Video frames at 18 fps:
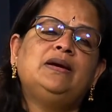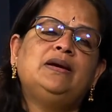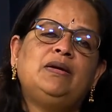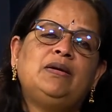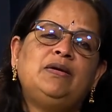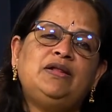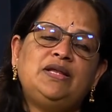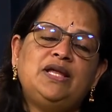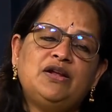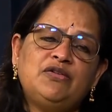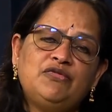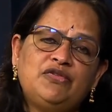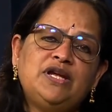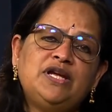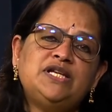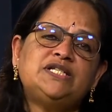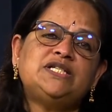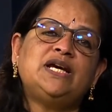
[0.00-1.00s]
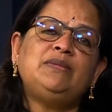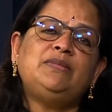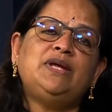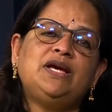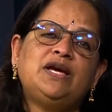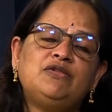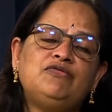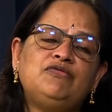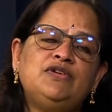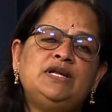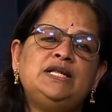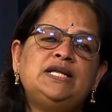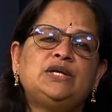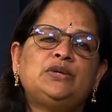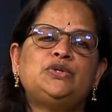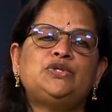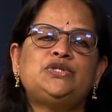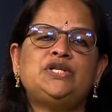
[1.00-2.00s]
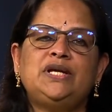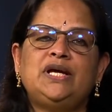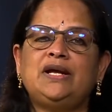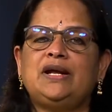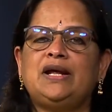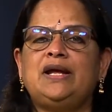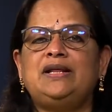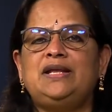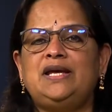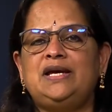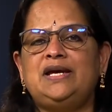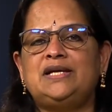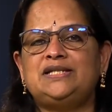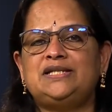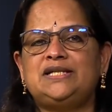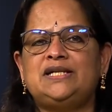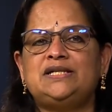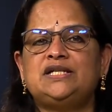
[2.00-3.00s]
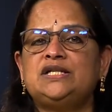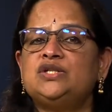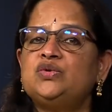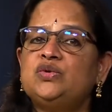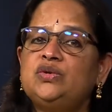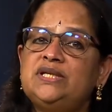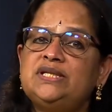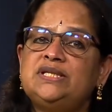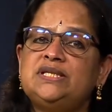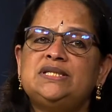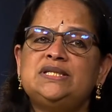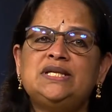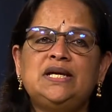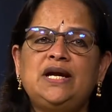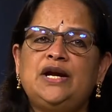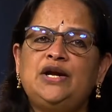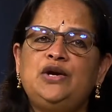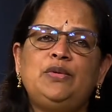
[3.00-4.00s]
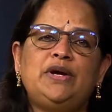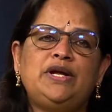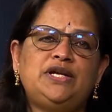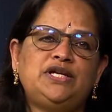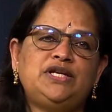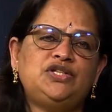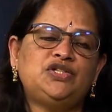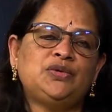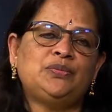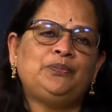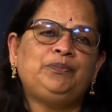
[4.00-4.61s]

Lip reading: in their free time they can fill the questionnaire and they can send. So this is the advantage.